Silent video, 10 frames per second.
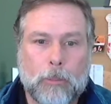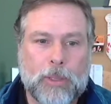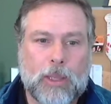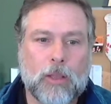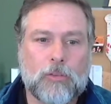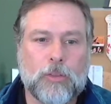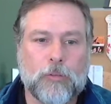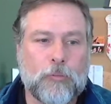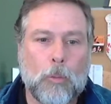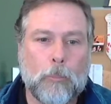But because of
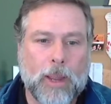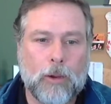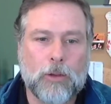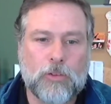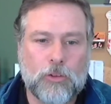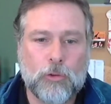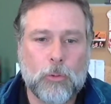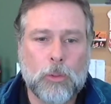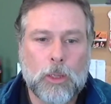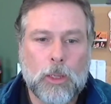the forbearance
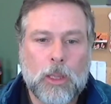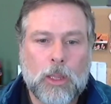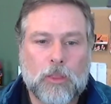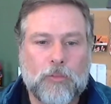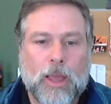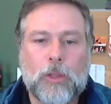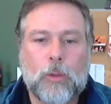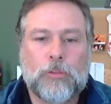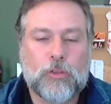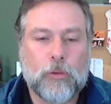issue, the
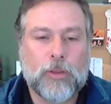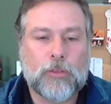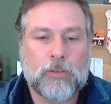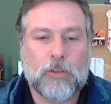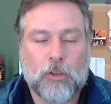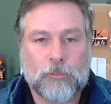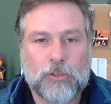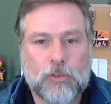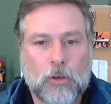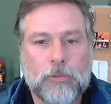value of
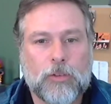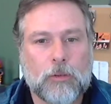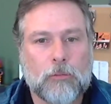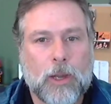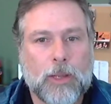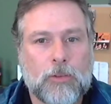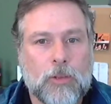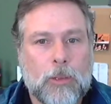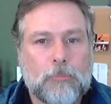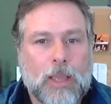servicing
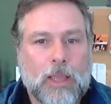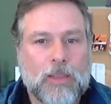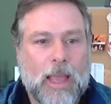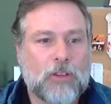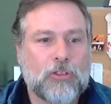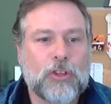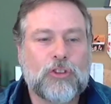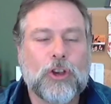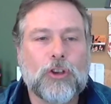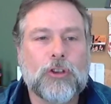rights has actually
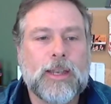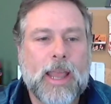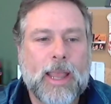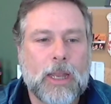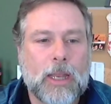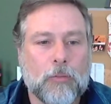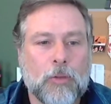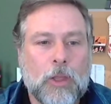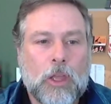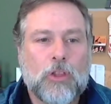turned
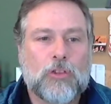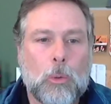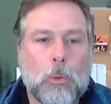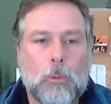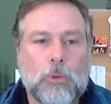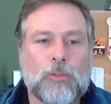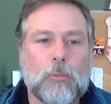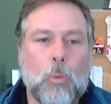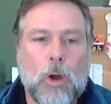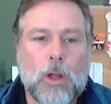negative. So what was
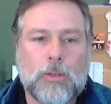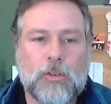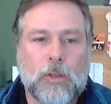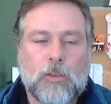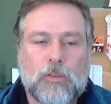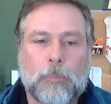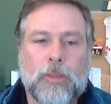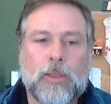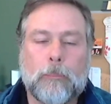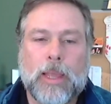once
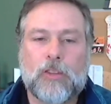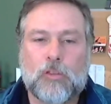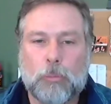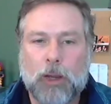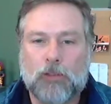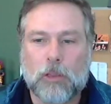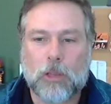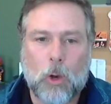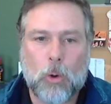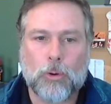something that made spreads
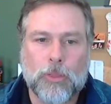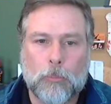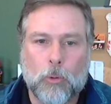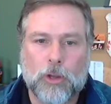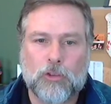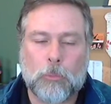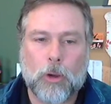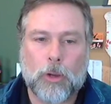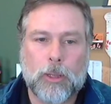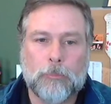lower in the mortgage
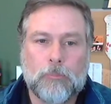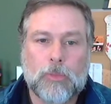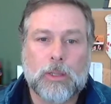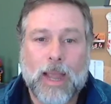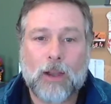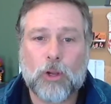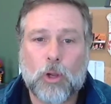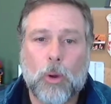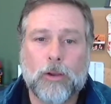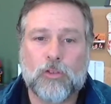market now
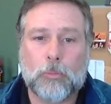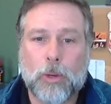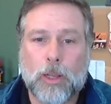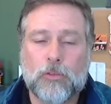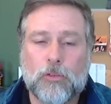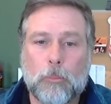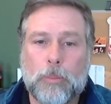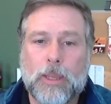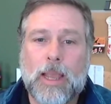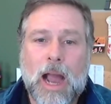requires spreads to
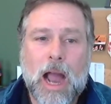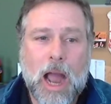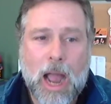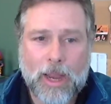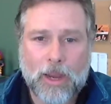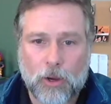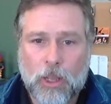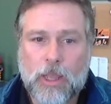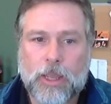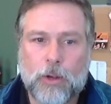be
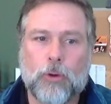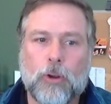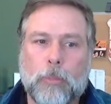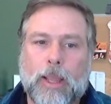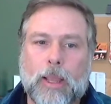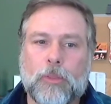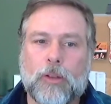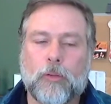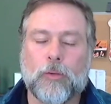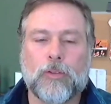higher in order to make up the
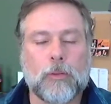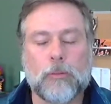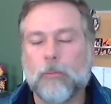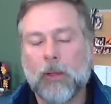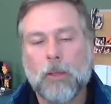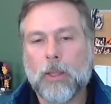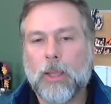difference. And